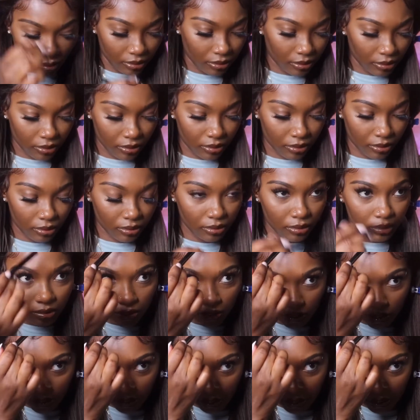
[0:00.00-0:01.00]

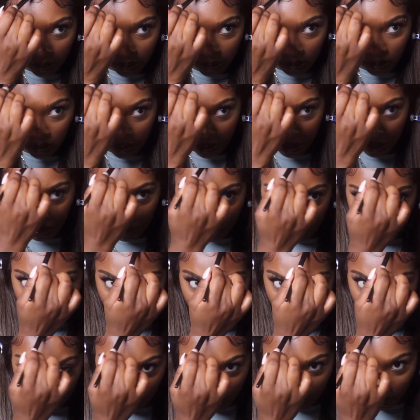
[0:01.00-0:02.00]

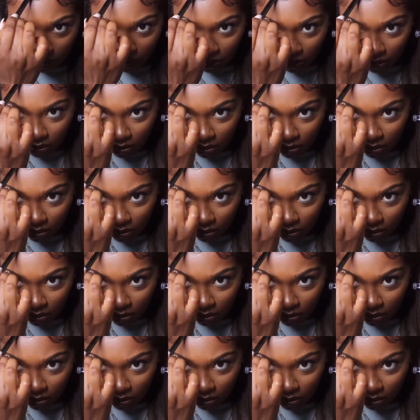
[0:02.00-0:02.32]
Nothing is said.